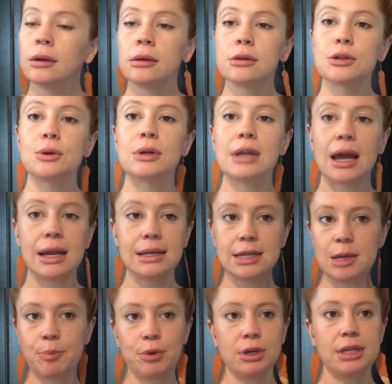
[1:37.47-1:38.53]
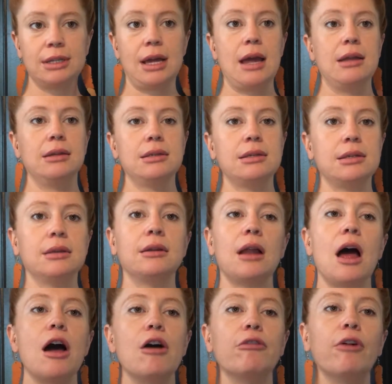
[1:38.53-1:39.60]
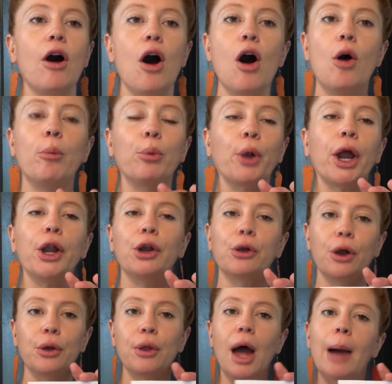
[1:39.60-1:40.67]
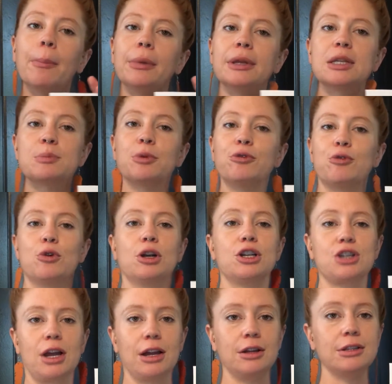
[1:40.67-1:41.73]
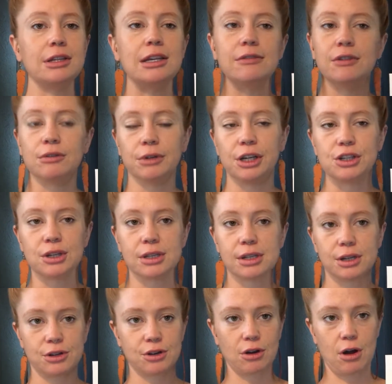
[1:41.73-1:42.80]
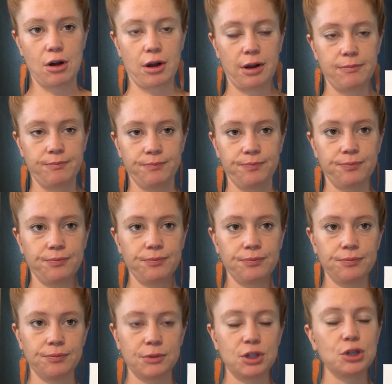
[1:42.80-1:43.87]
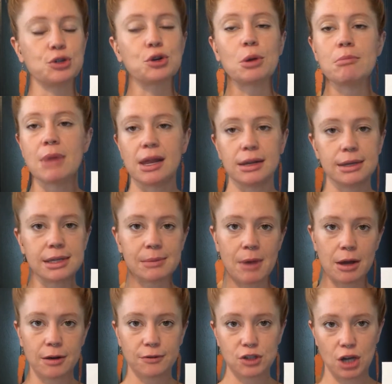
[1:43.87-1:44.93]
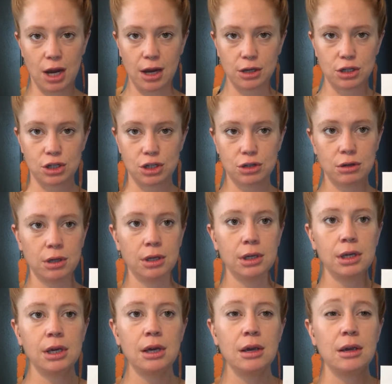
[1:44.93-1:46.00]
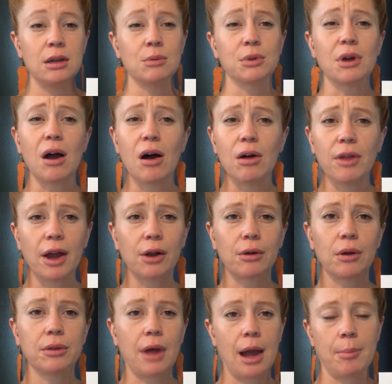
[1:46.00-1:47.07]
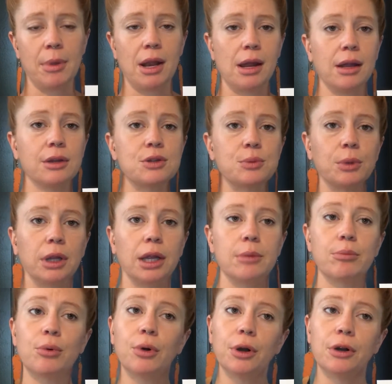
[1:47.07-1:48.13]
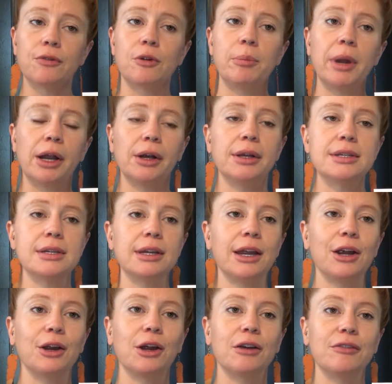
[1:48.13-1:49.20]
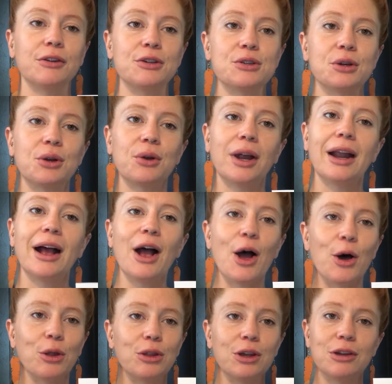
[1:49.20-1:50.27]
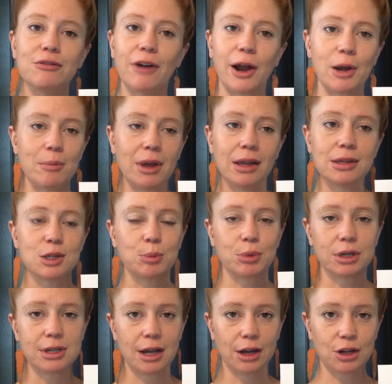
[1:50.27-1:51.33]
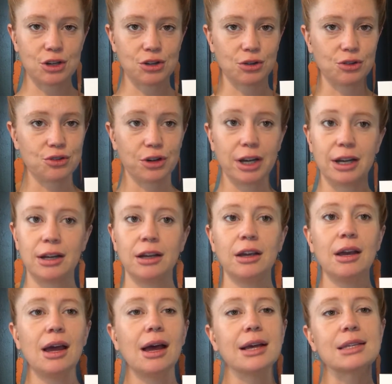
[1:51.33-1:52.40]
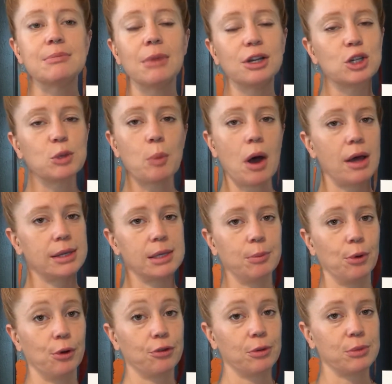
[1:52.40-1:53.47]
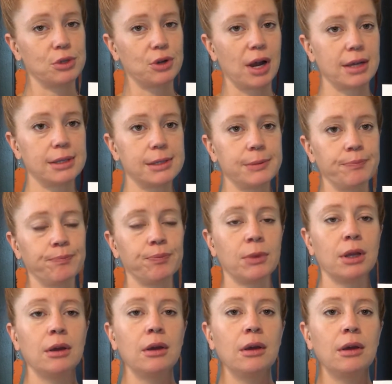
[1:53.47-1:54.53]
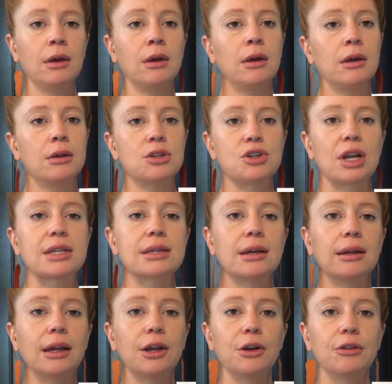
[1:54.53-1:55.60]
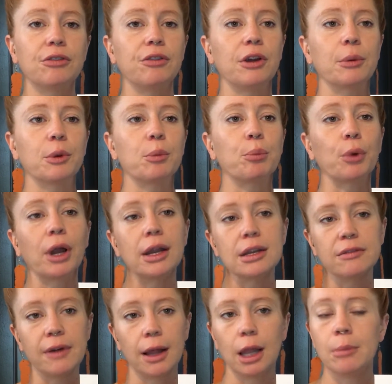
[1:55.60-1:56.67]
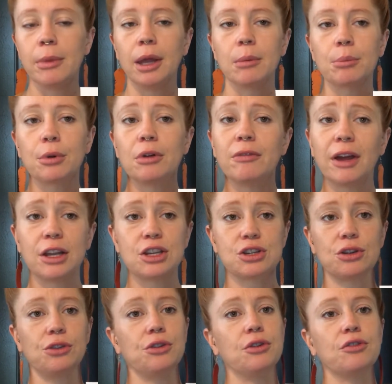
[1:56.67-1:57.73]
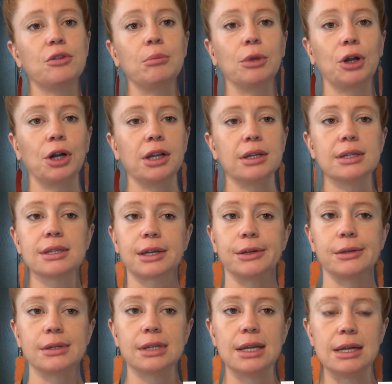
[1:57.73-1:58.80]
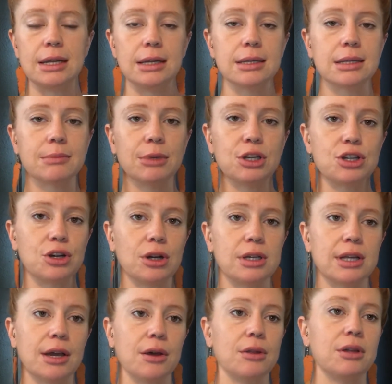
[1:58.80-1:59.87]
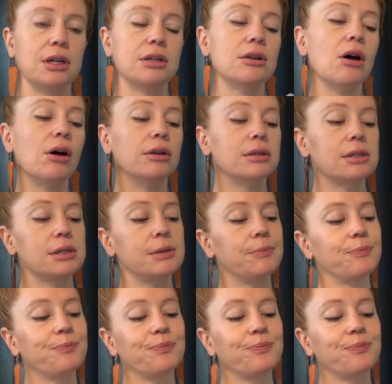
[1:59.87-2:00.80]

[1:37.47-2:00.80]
So 90% of all brain growth happens before a child even reaches kindergarten. It's a tremendous amount of change. With all that growth happening, it's really important for parents and caregivers to create a healthy environment to protect children as much as possible from stress. Stress can interfere with brain development and prevent children from learning the skills they need to mature into healthy adults.